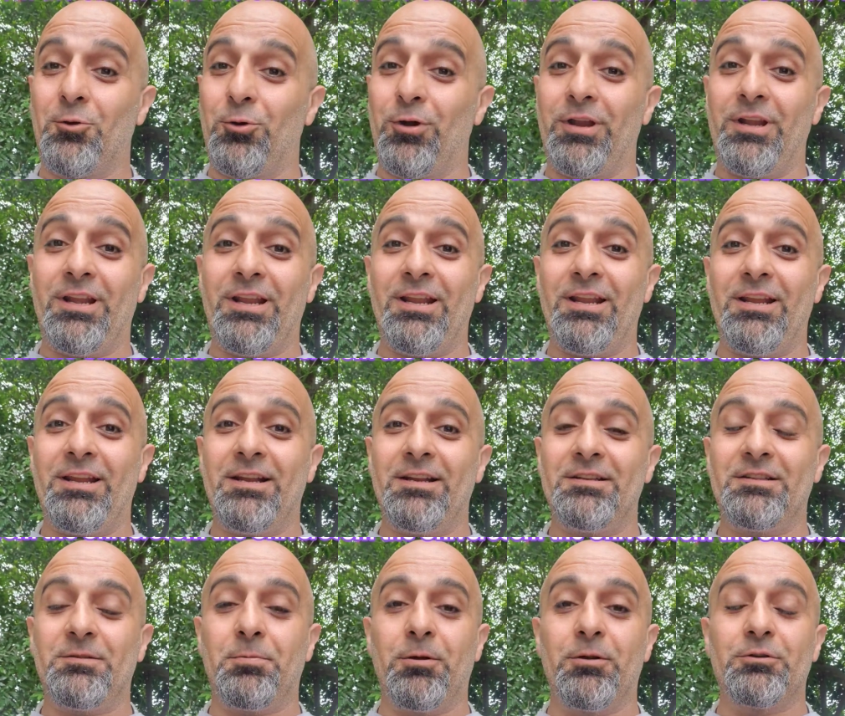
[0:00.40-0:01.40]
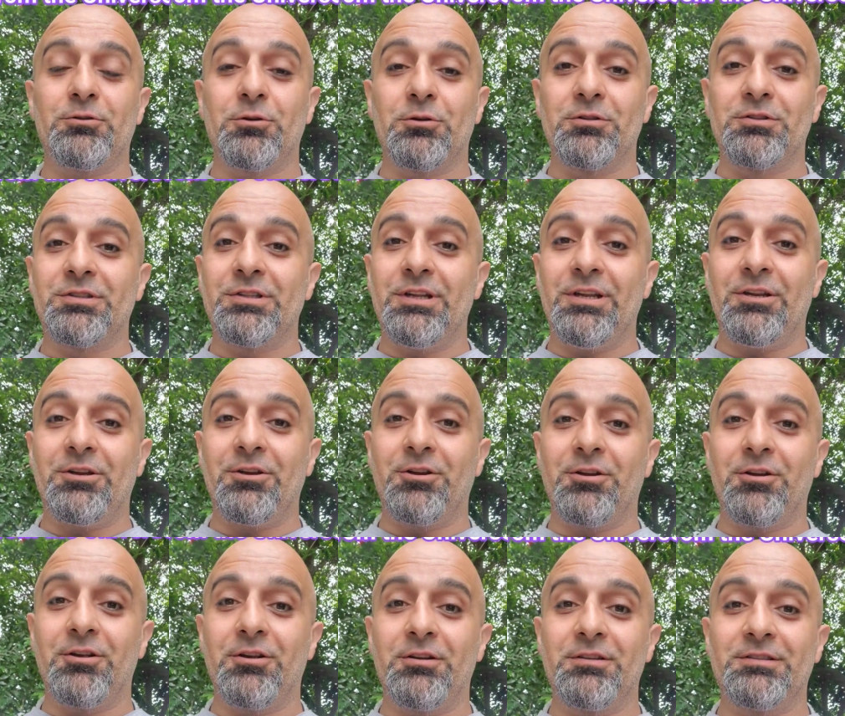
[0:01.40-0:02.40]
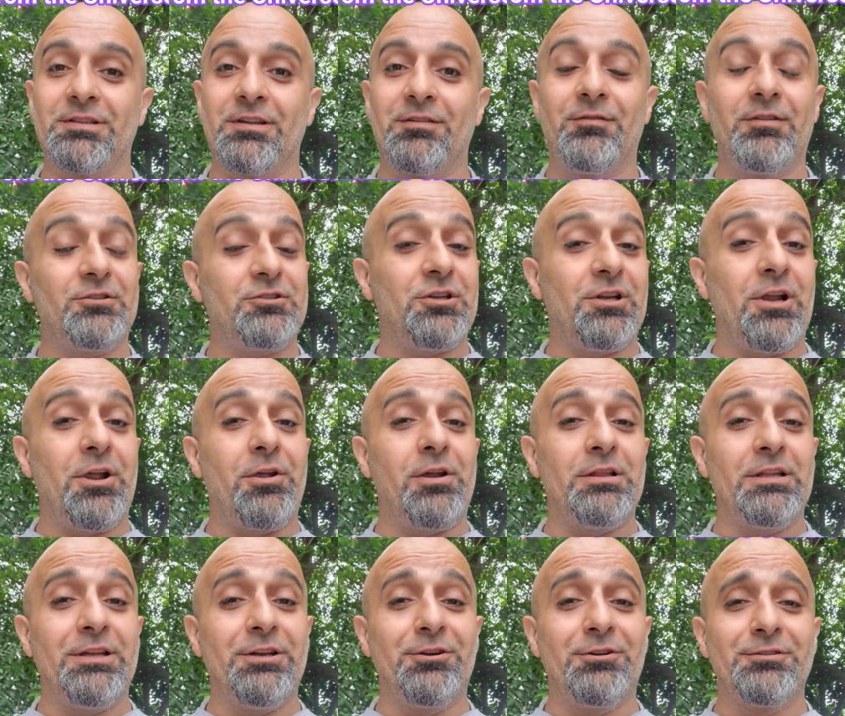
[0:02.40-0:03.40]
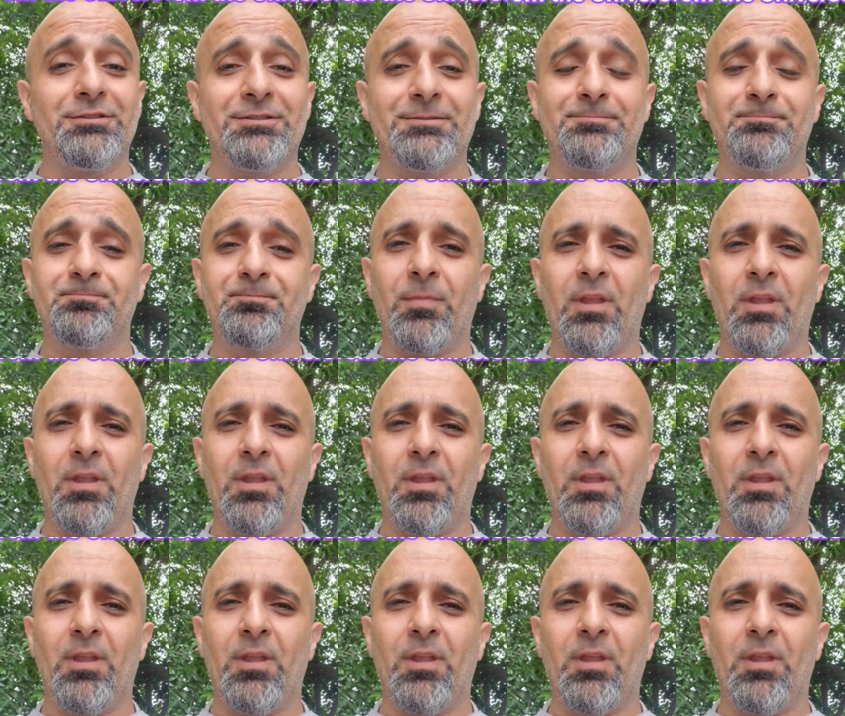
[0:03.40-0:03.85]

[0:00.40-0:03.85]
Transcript: Greetings, spiritual seekers and visionary leaders.